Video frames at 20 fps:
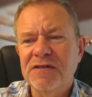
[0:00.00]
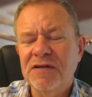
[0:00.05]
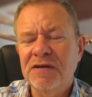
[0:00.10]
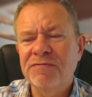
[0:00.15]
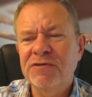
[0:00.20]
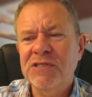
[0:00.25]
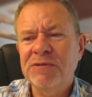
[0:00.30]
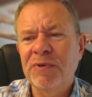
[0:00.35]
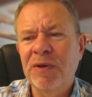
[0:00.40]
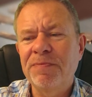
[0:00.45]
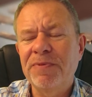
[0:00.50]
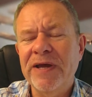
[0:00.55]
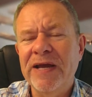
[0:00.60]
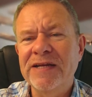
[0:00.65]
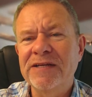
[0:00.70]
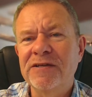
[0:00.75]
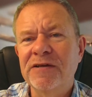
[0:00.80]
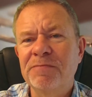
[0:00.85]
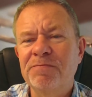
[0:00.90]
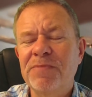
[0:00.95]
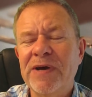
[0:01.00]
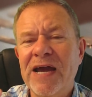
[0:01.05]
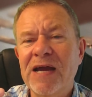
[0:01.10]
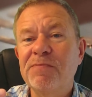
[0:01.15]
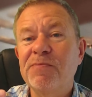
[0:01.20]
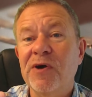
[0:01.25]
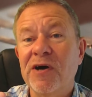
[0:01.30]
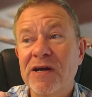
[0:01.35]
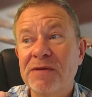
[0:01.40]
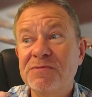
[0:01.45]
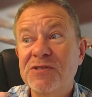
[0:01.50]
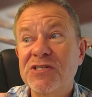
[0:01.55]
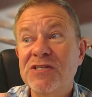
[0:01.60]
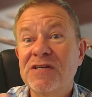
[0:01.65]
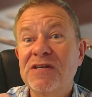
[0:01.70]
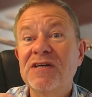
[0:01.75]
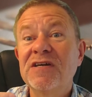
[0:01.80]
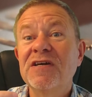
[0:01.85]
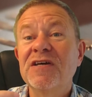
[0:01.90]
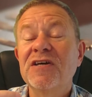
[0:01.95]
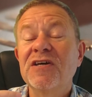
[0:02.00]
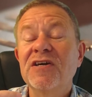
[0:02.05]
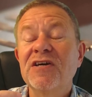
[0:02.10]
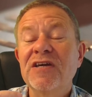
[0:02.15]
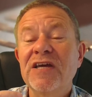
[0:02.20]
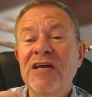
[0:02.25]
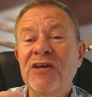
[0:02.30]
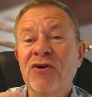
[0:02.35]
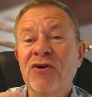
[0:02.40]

every time he played the bagpipes, he